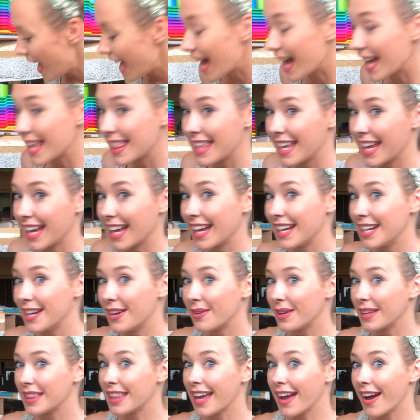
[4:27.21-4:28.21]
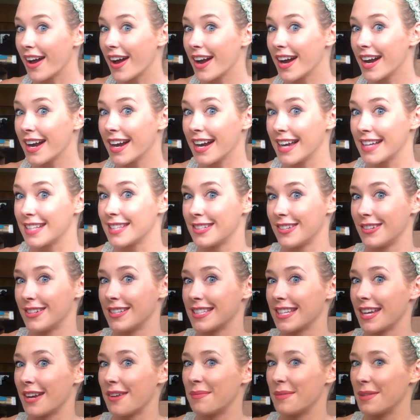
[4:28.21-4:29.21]
I think I know what they are. As soon
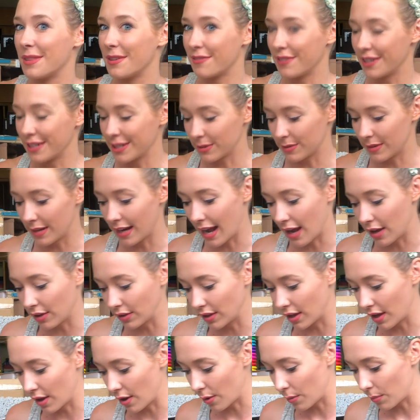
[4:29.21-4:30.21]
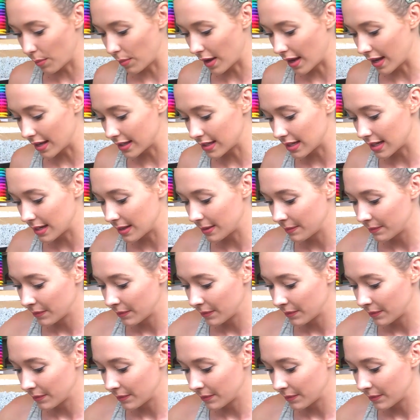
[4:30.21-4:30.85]
as I open the first one, I'll know, but